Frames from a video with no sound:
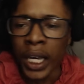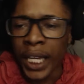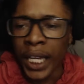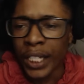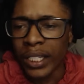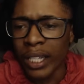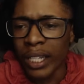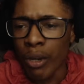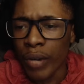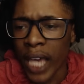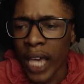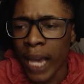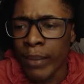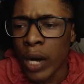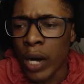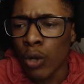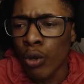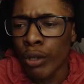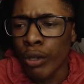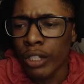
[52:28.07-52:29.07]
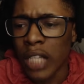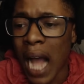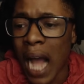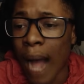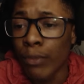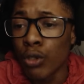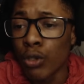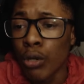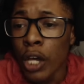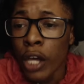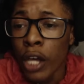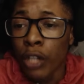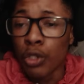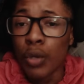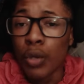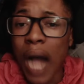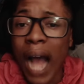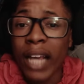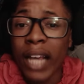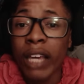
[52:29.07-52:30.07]
he still came out on top. You
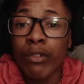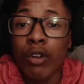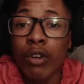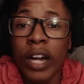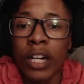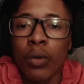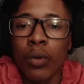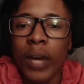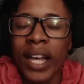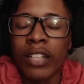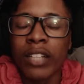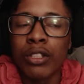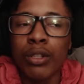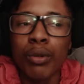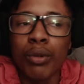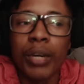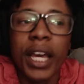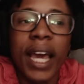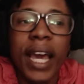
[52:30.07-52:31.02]
got to give credit where it's due.